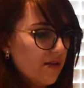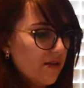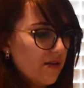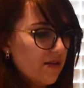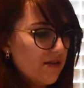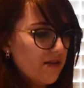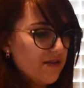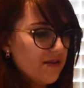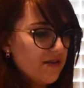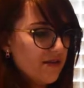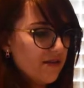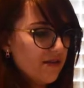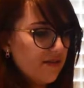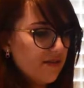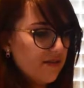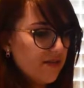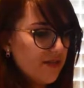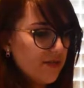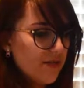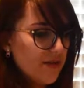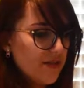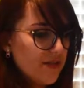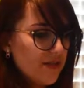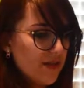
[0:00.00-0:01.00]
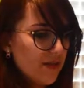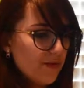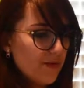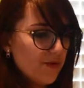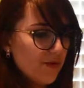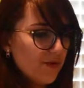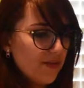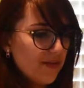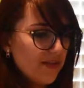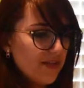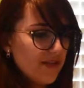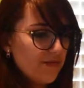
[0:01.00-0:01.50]
the sentence was stopped
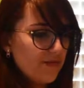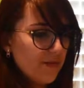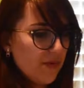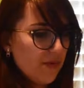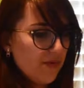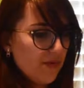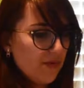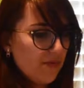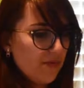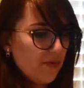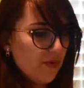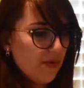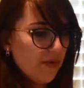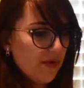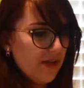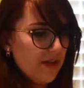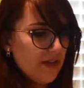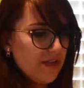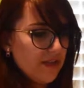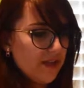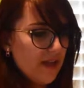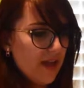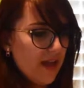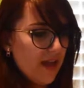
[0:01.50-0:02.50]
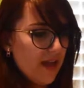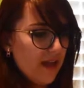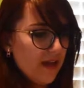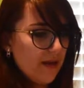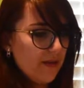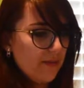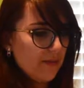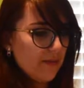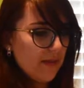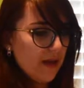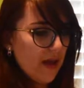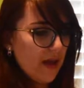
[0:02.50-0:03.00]
short as both boys
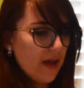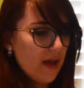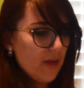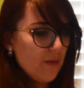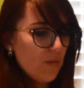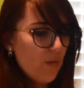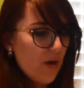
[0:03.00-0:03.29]
came. Came